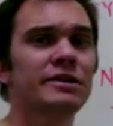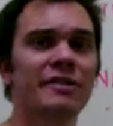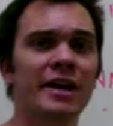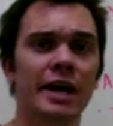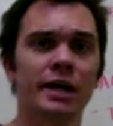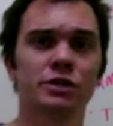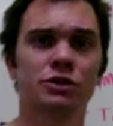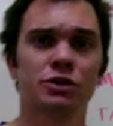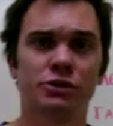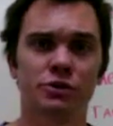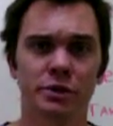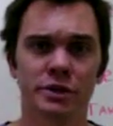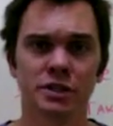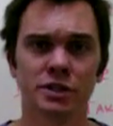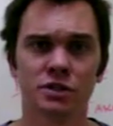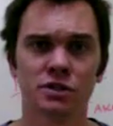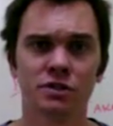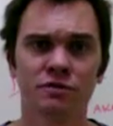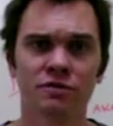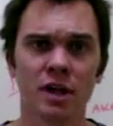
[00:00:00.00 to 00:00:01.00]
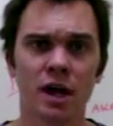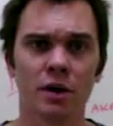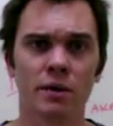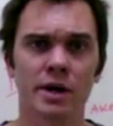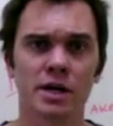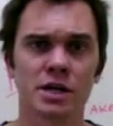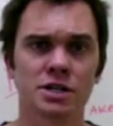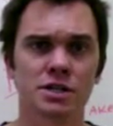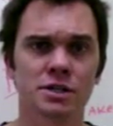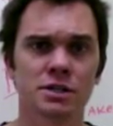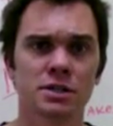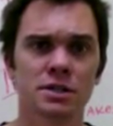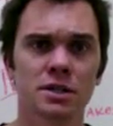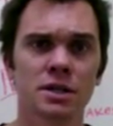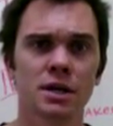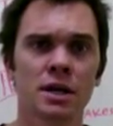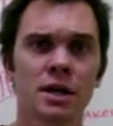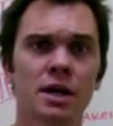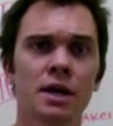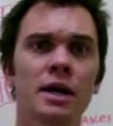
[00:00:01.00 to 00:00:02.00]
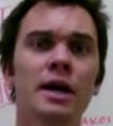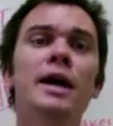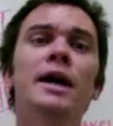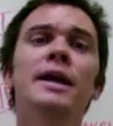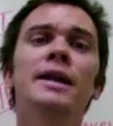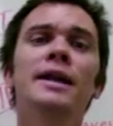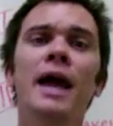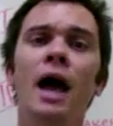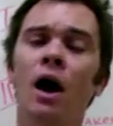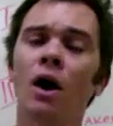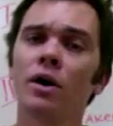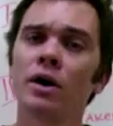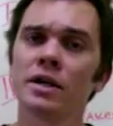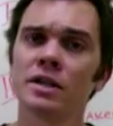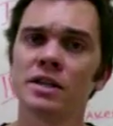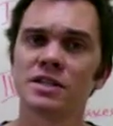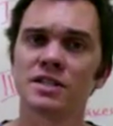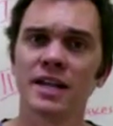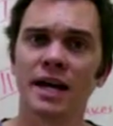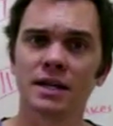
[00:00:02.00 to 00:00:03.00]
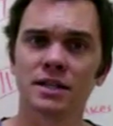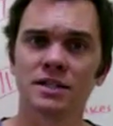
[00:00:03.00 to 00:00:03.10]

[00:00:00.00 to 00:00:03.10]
answer choices to flaw questions. Now, in this next